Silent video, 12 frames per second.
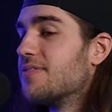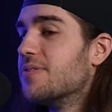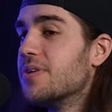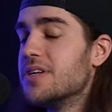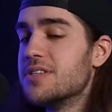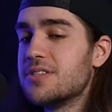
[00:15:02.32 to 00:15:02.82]
of
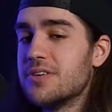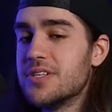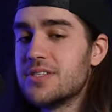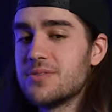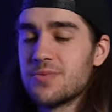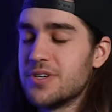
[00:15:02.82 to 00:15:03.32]
everyone so
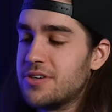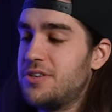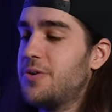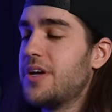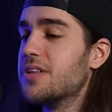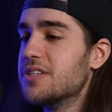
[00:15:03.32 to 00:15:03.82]
it's we're in
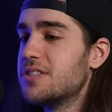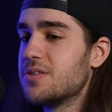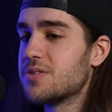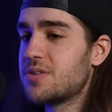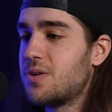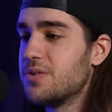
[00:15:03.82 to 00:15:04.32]
new england
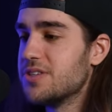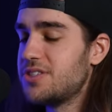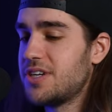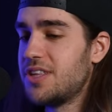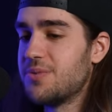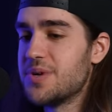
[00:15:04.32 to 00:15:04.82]
so it's cold as
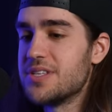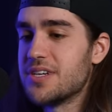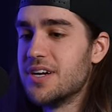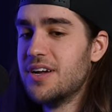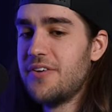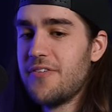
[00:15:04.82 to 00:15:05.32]
shit in the
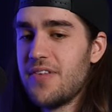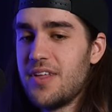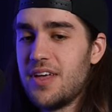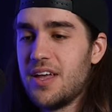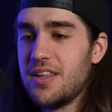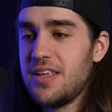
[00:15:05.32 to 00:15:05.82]
winter
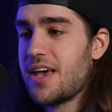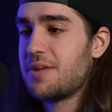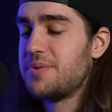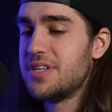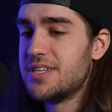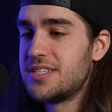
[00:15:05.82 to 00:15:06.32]
and yeah,
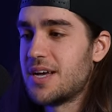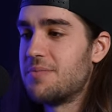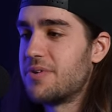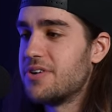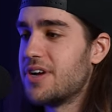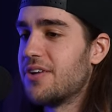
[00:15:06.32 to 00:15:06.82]
it'd be
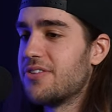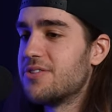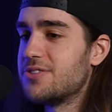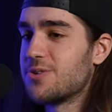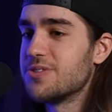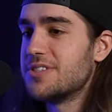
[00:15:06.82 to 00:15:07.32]
December and you're out there
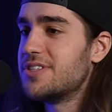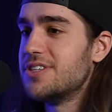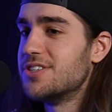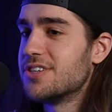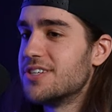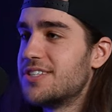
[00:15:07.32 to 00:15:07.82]
in shorts and
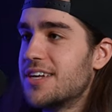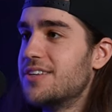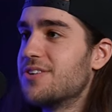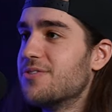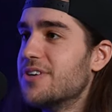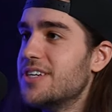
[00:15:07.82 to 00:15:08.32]
t-shirt and 10
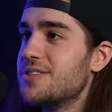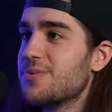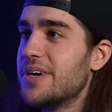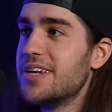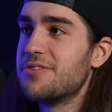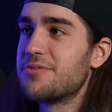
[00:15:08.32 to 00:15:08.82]
degrees
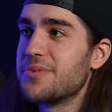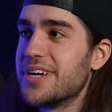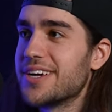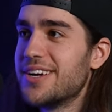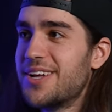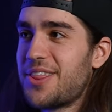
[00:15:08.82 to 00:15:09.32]
waiting from
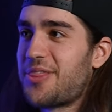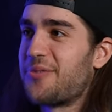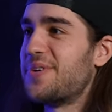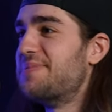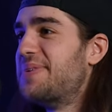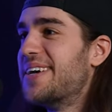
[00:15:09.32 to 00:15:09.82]
like
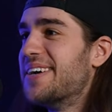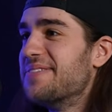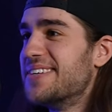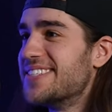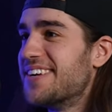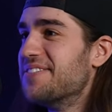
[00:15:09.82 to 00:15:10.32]
3
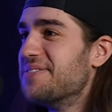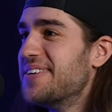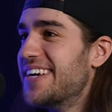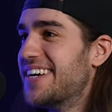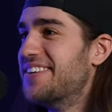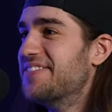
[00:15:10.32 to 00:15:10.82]
p.m. to 7
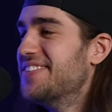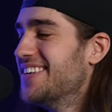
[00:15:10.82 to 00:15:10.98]
p.m.